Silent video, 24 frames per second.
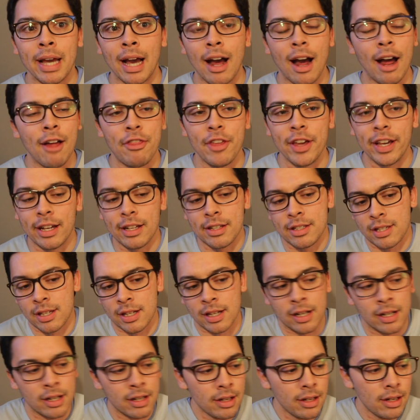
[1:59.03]
I think it's
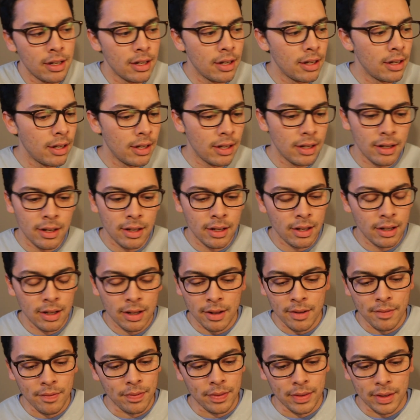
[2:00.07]
a
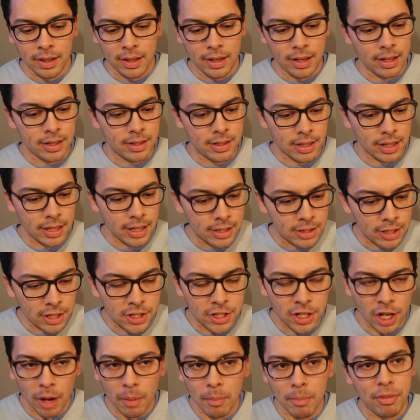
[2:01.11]

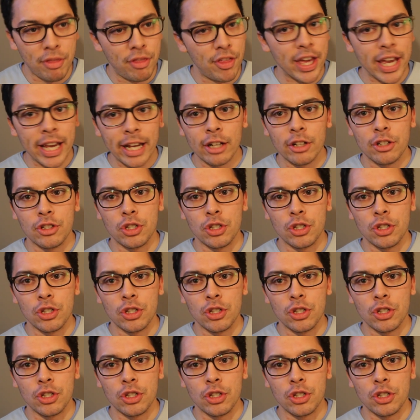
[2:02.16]
dumb thing